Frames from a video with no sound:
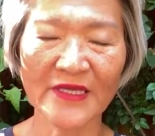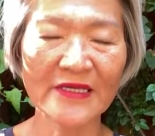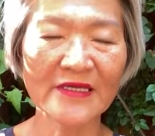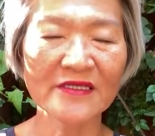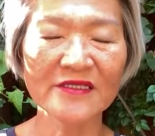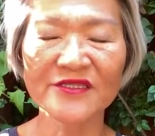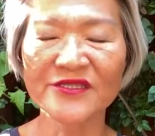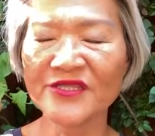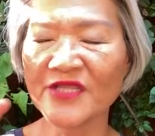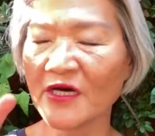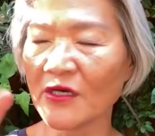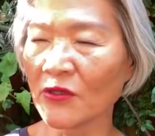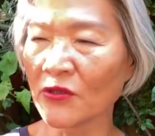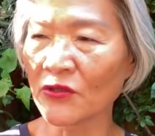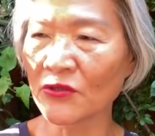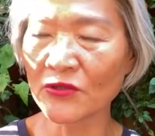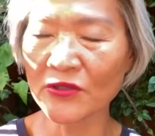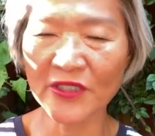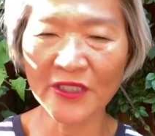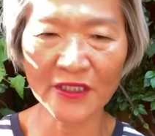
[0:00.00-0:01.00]
No
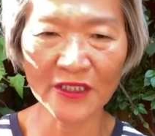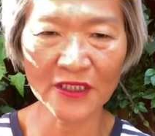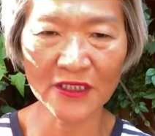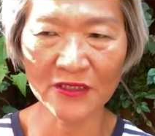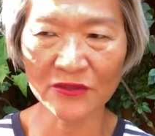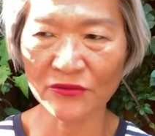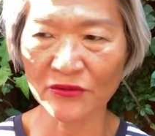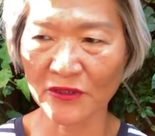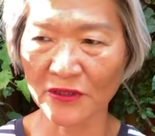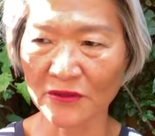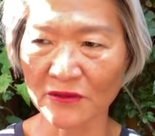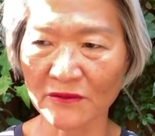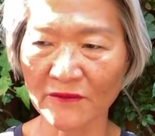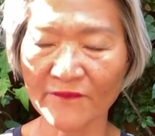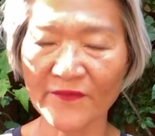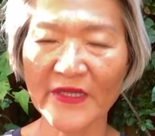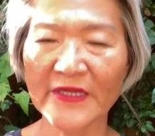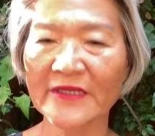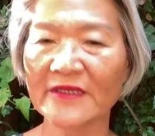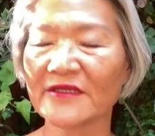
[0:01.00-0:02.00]
hero,
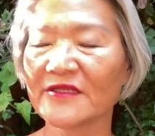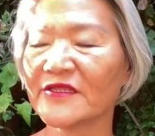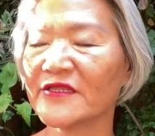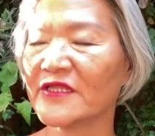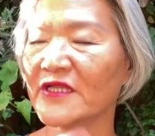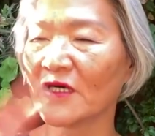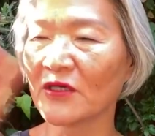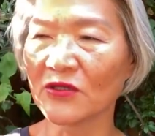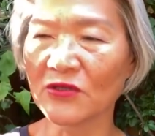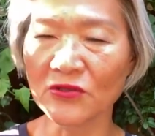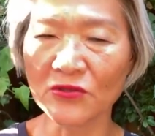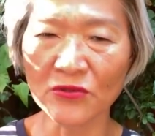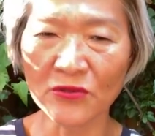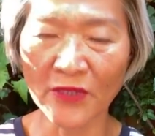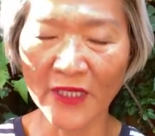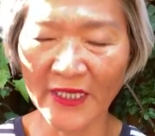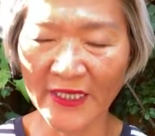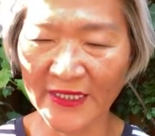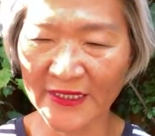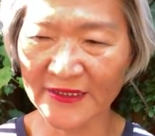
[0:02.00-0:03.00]
no
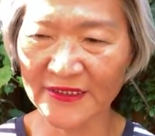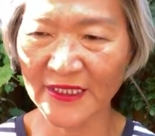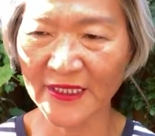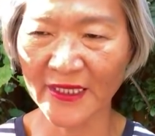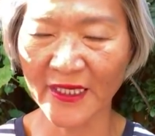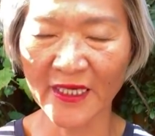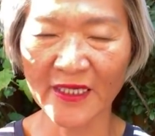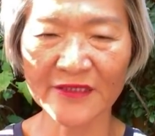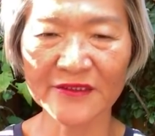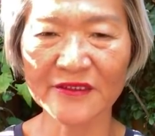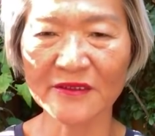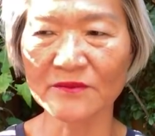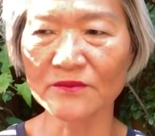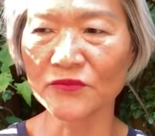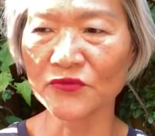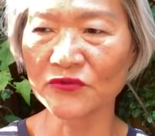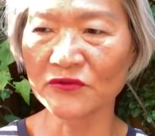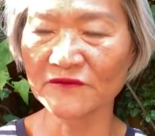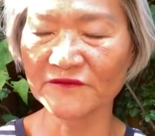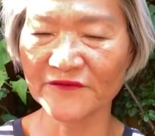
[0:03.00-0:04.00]
any other
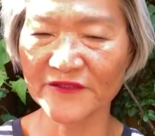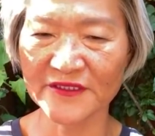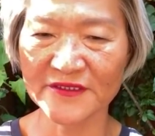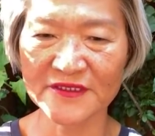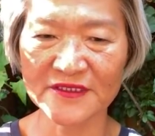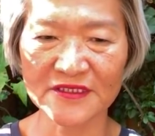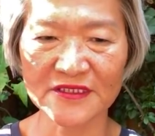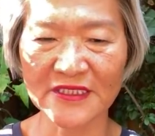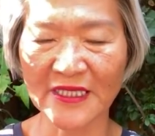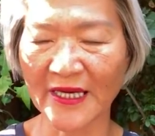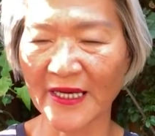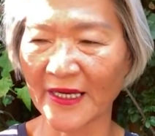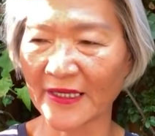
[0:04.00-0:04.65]
movie star,